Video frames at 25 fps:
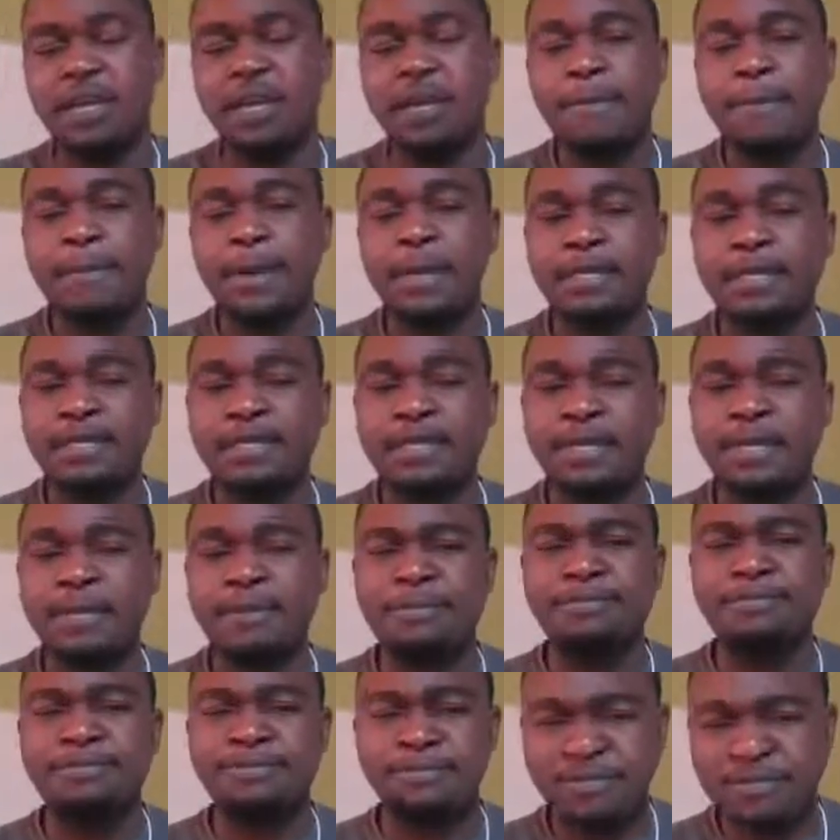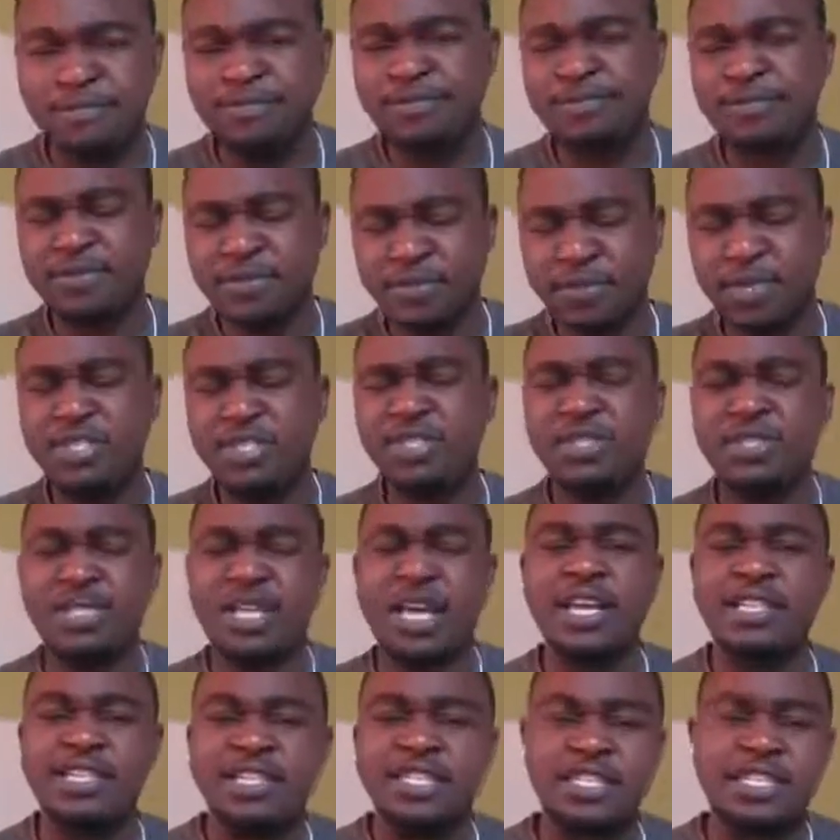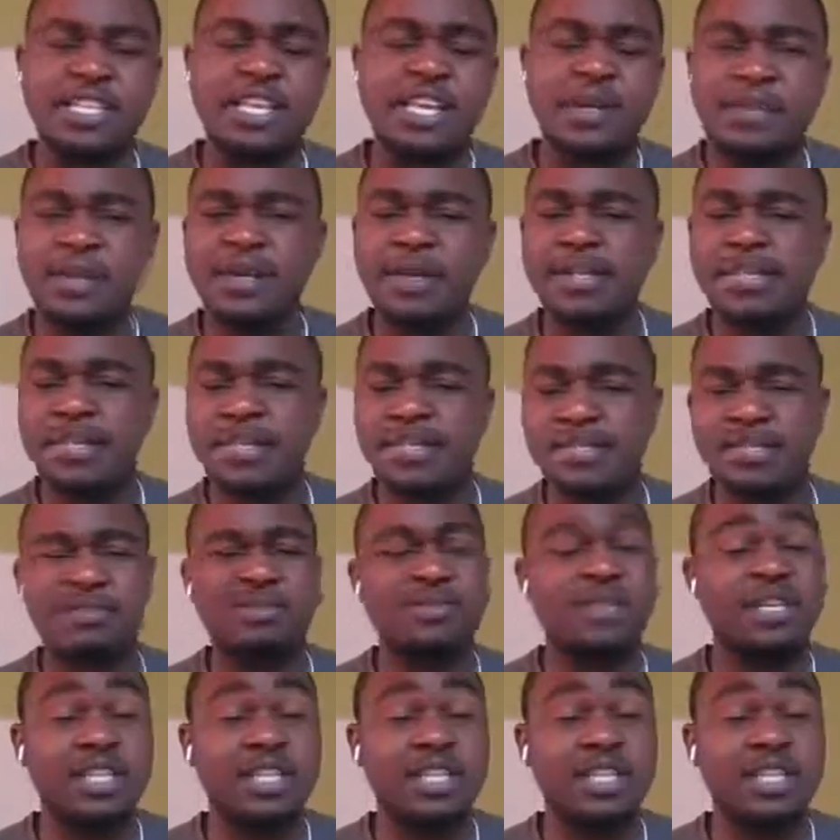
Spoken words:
But for issues like DM, etc.,